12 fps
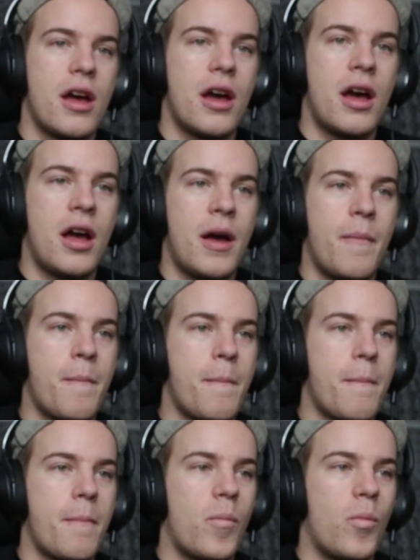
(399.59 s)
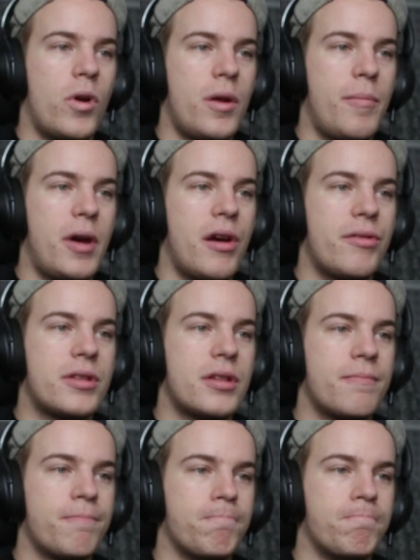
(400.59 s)
Um, what about,
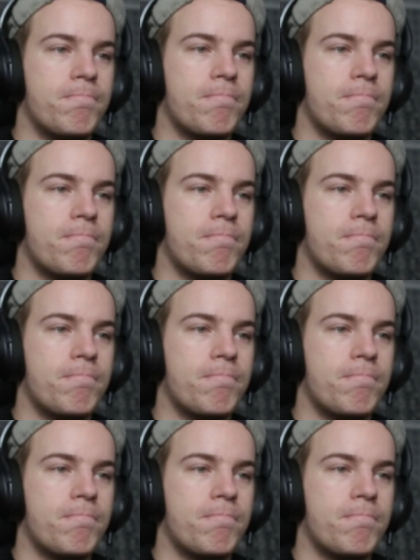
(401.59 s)
hmm.